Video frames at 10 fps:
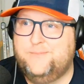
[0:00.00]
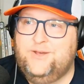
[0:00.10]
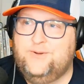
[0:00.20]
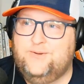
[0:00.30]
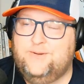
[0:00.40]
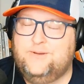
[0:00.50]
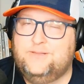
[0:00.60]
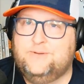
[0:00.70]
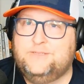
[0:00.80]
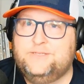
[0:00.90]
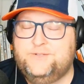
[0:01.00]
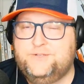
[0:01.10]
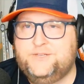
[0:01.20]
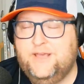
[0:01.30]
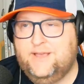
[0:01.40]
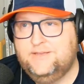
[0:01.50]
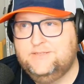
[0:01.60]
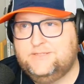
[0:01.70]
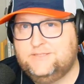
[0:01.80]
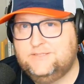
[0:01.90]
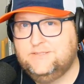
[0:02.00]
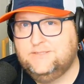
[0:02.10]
You know, what's interesting is,